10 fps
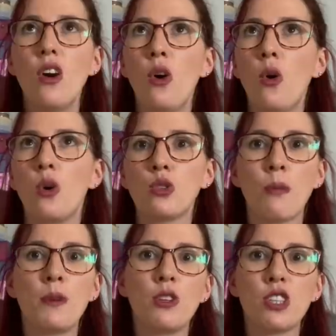or
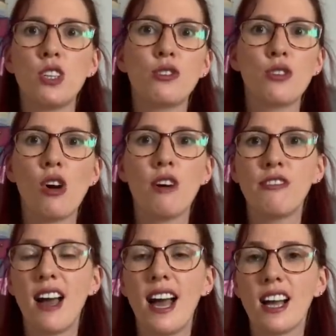dropping your children off
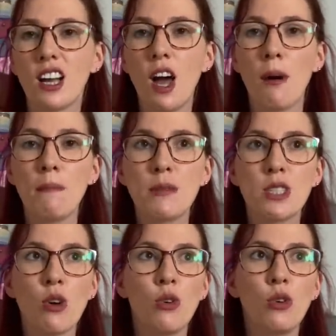at
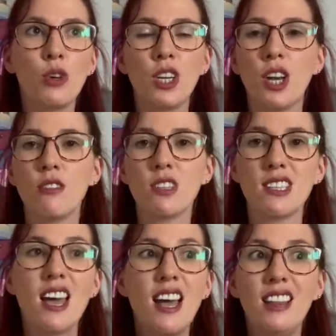clubs, or, you know,
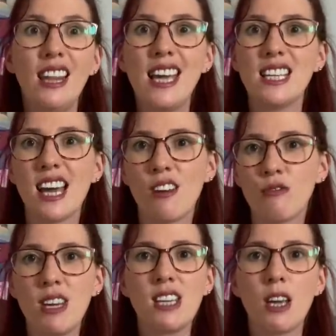just lay down
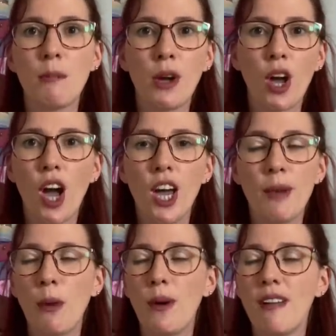reading a book at
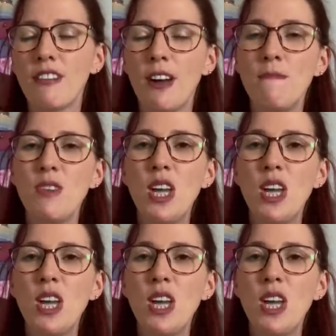home or whatever.